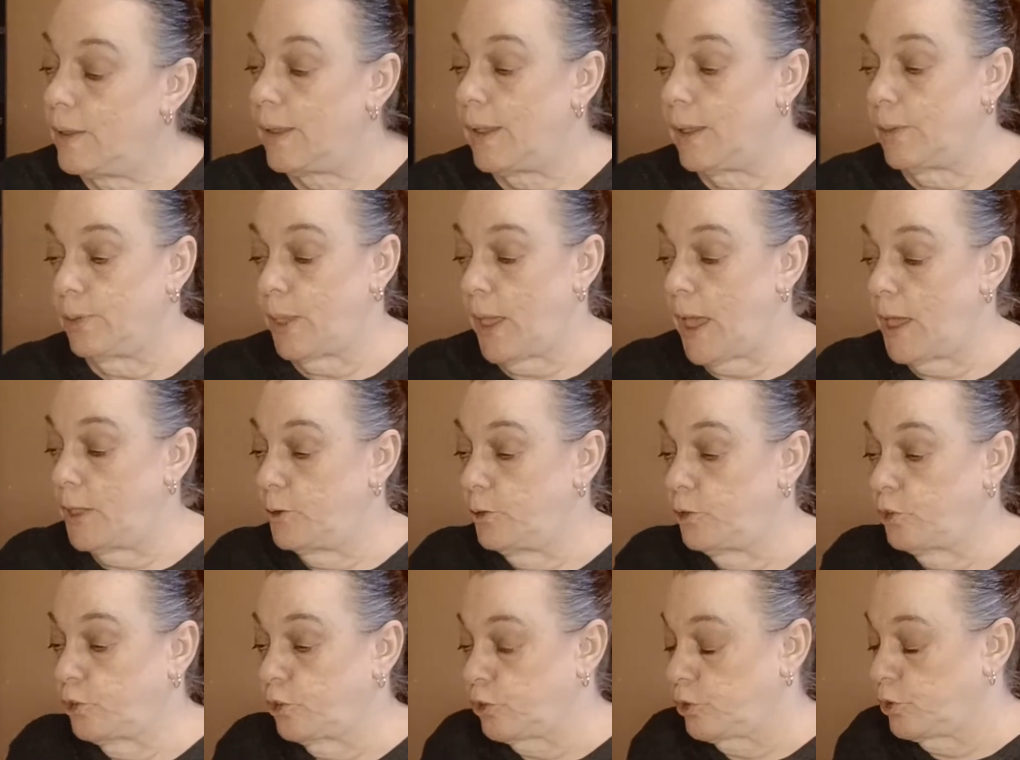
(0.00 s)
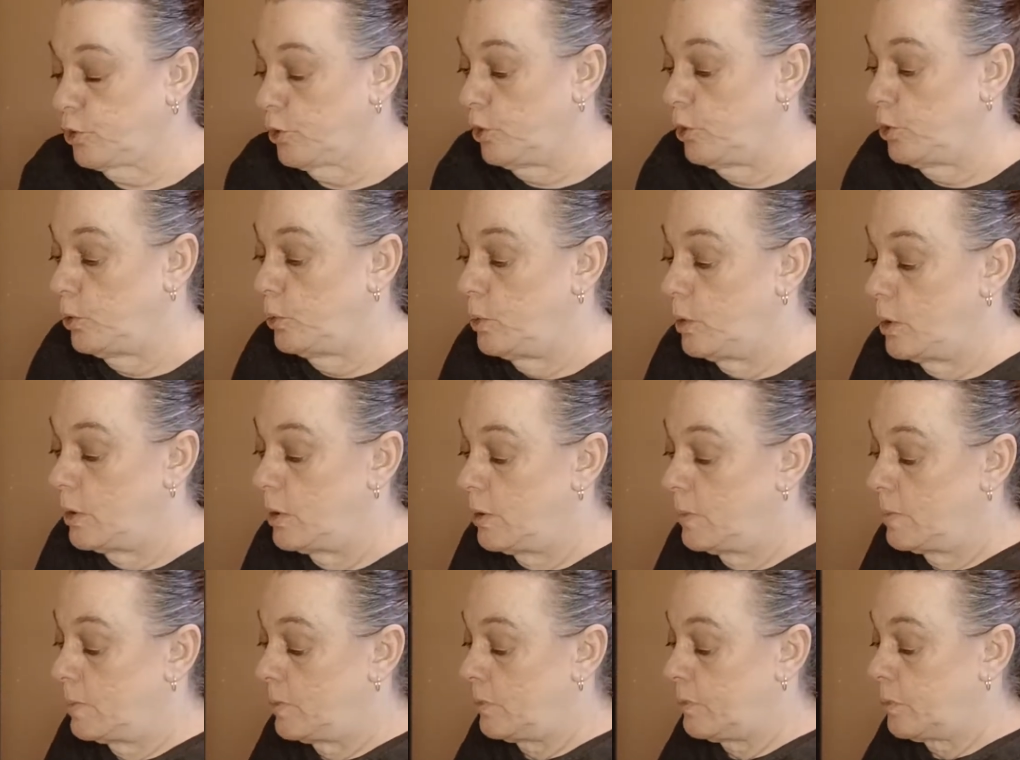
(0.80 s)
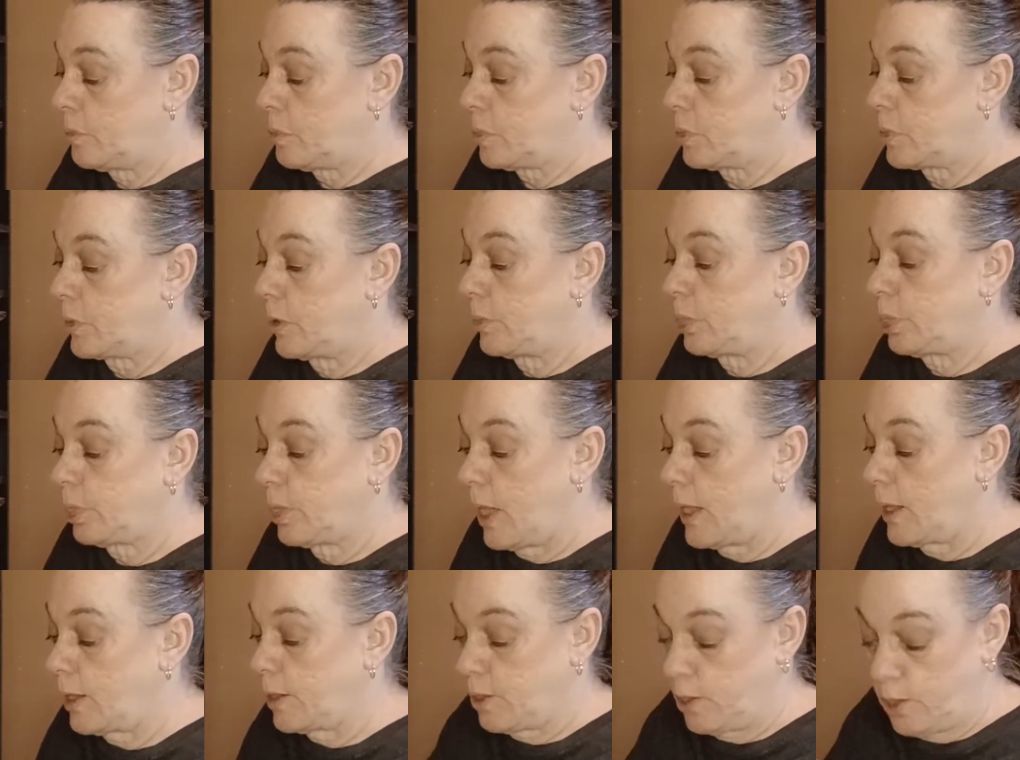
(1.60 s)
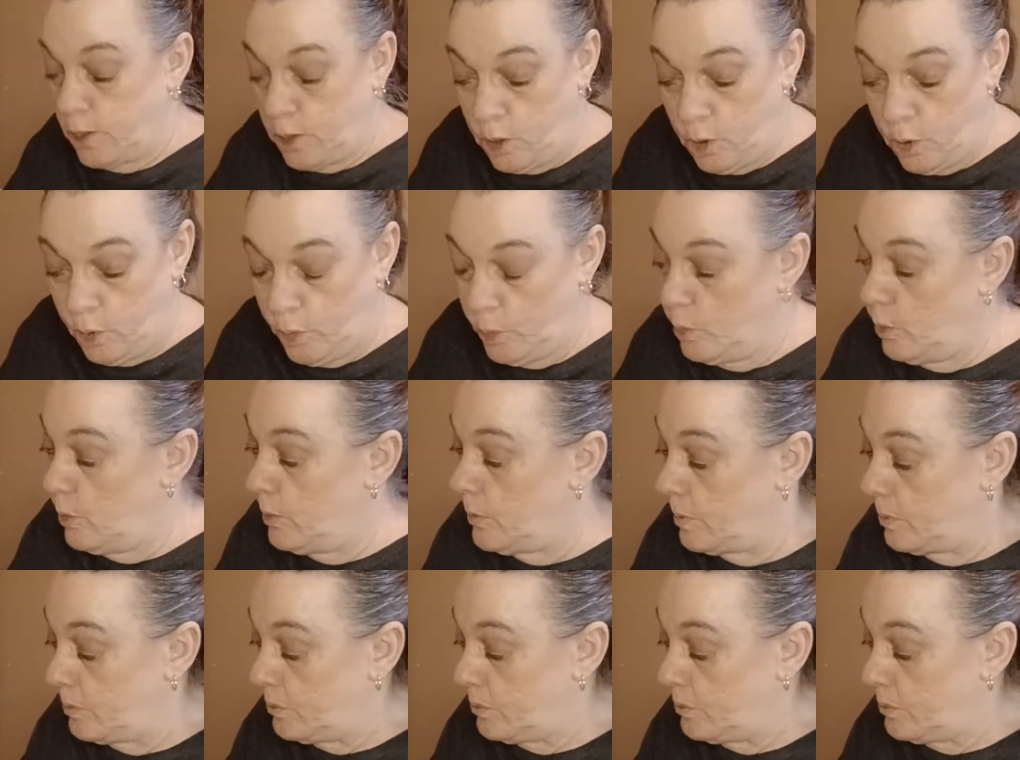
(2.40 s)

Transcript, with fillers: And that is true. Thank you.